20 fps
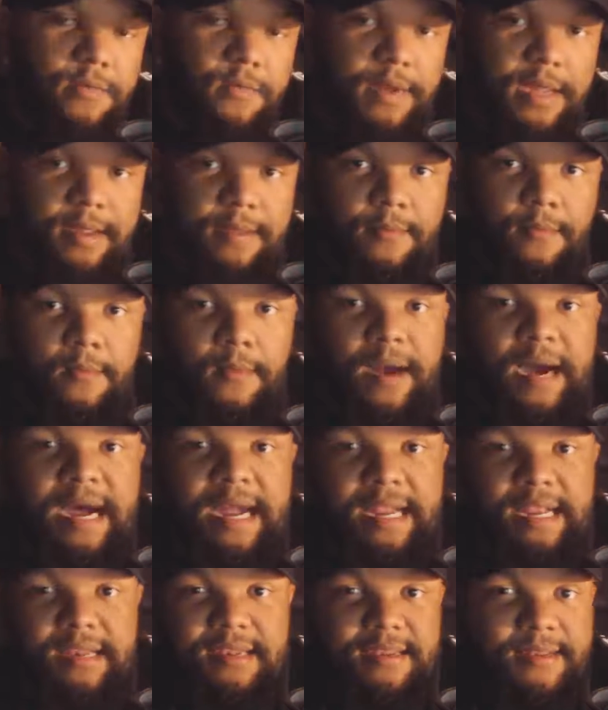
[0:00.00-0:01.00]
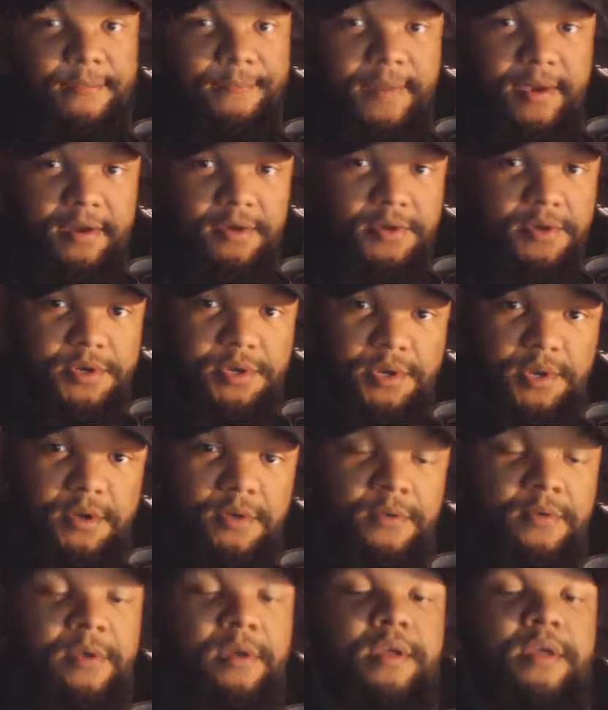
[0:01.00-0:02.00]
week why it's the better
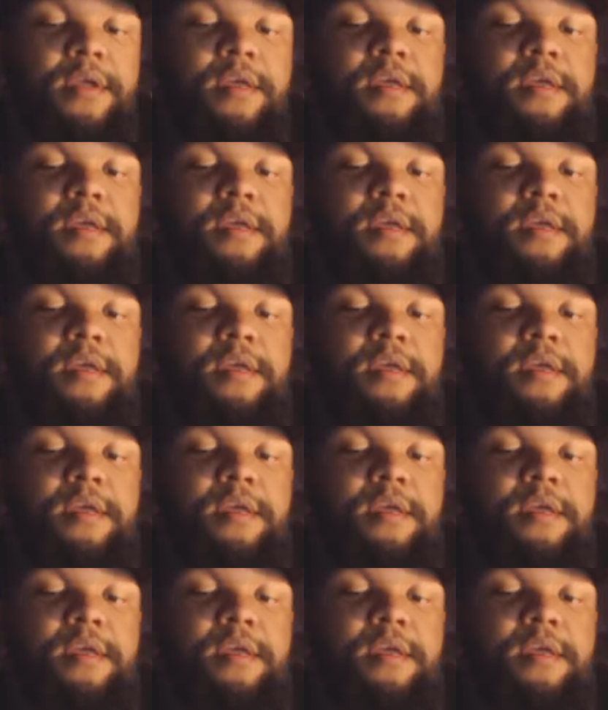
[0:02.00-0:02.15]
show.